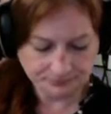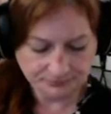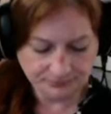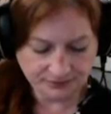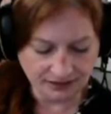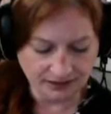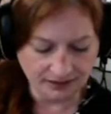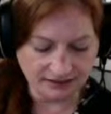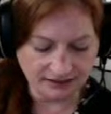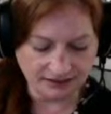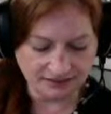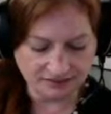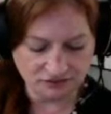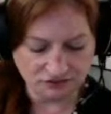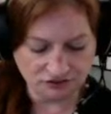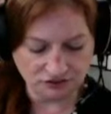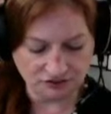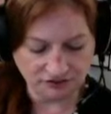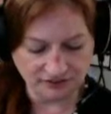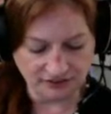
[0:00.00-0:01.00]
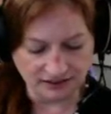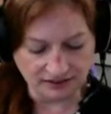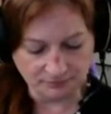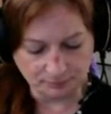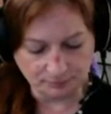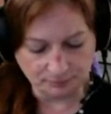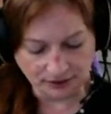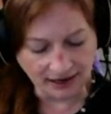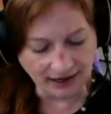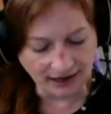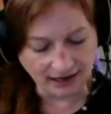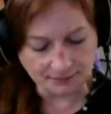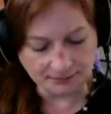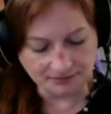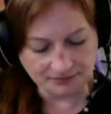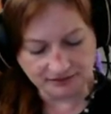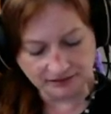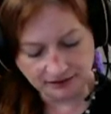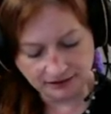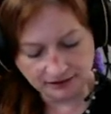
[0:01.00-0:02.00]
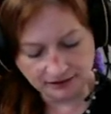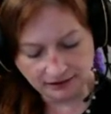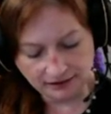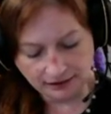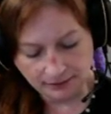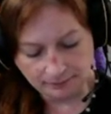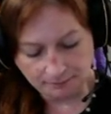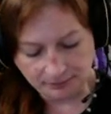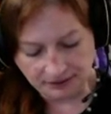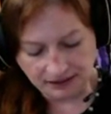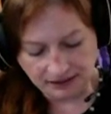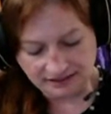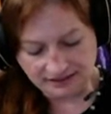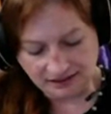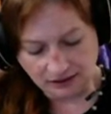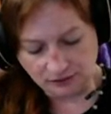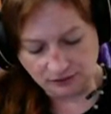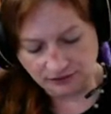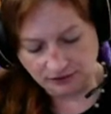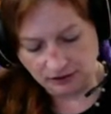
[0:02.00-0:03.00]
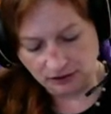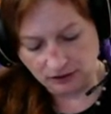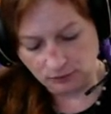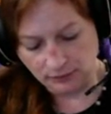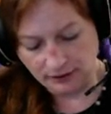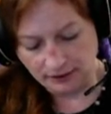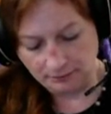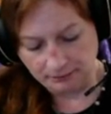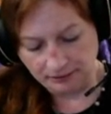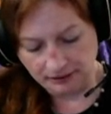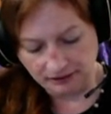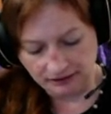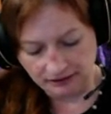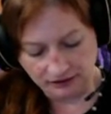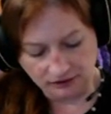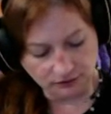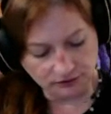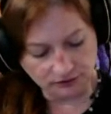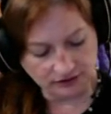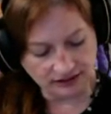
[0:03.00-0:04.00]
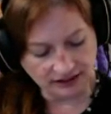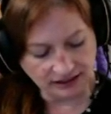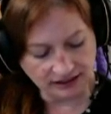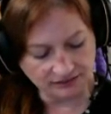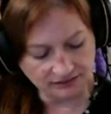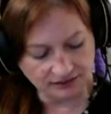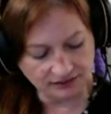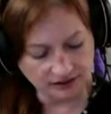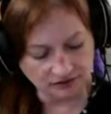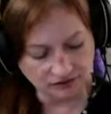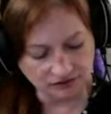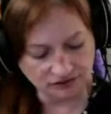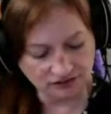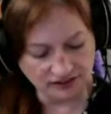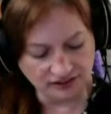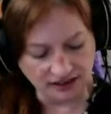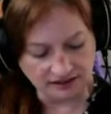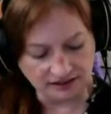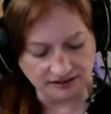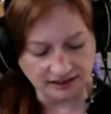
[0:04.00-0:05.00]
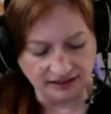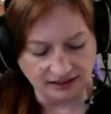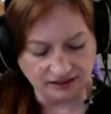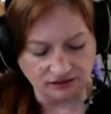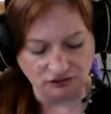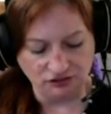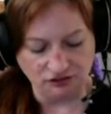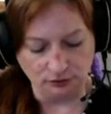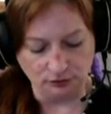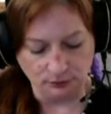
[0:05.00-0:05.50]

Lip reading: And Kissinger stated, perhaps, but I doubt there are 1 million who could even understand the issue.